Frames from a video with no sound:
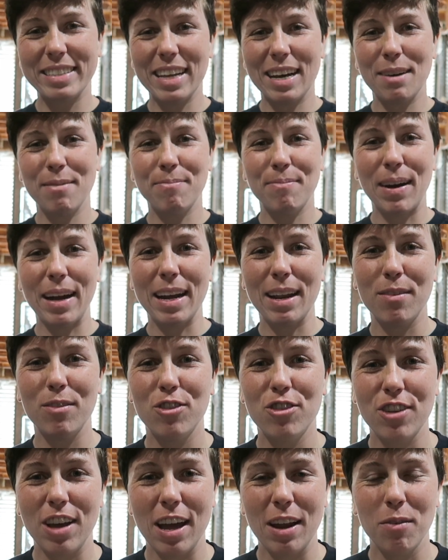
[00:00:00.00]
up? My
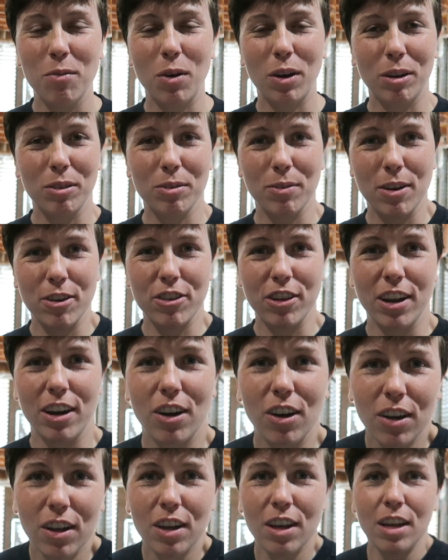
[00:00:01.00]
name's Jen. Welcome to my
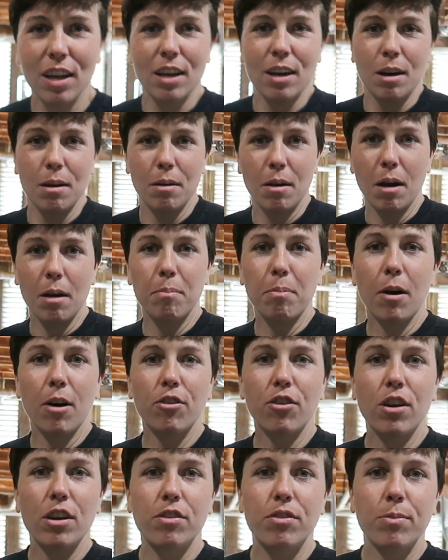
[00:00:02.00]
channel. I
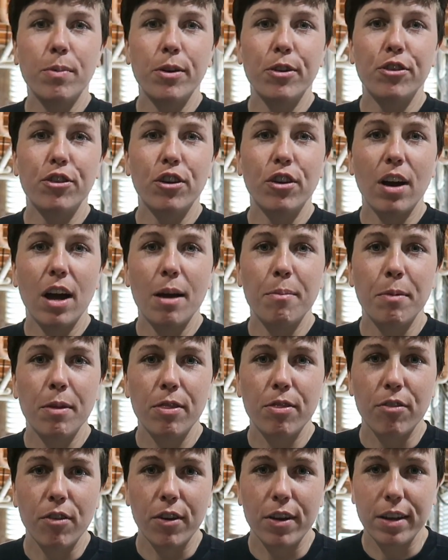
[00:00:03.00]
apologize for my shirt. I've
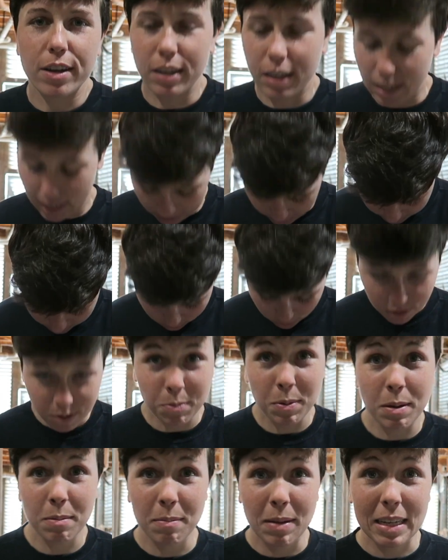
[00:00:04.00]
been throwing clay, so it's a
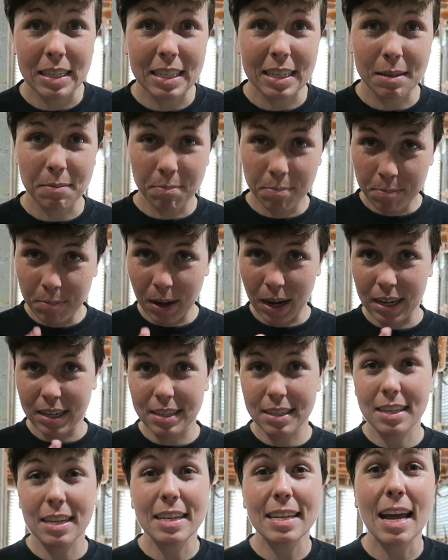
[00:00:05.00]
bit messy. But
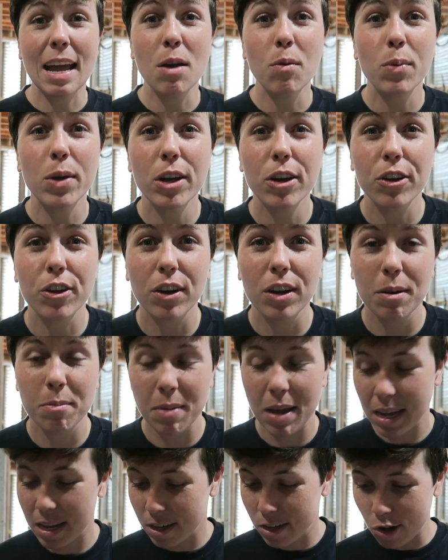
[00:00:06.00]
today we are going to
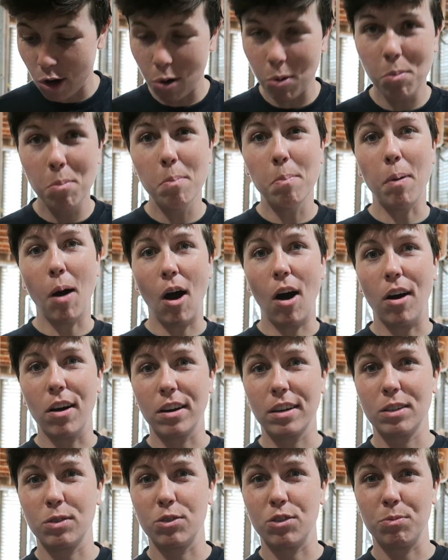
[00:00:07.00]
make Gnome
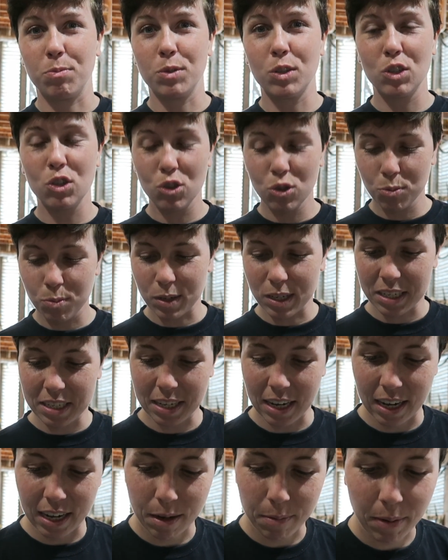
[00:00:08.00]
Bongs, which I'm super
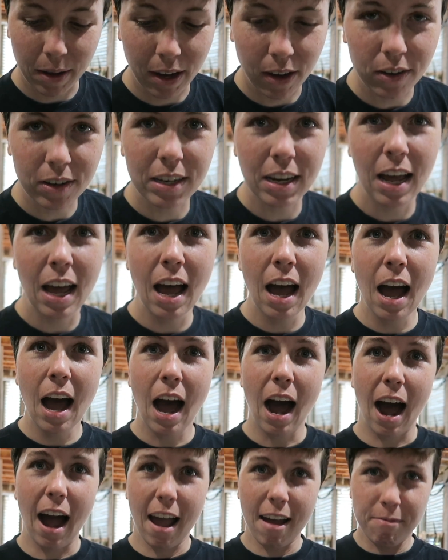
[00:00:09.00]
excited about.
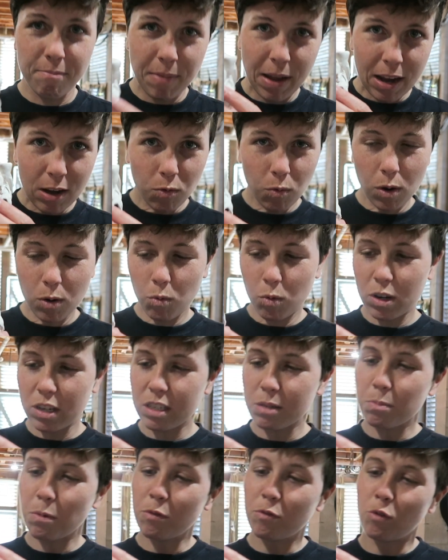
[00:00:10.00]
I have made one
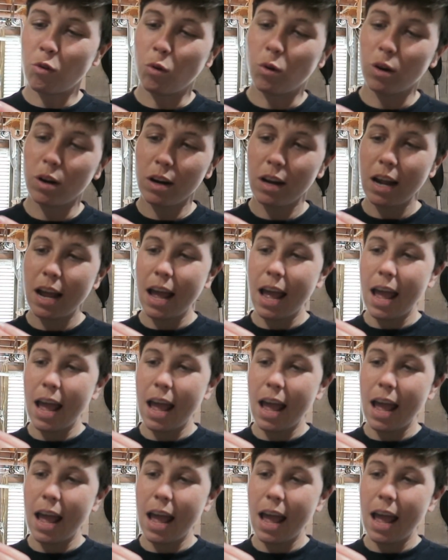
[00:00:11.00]
once before,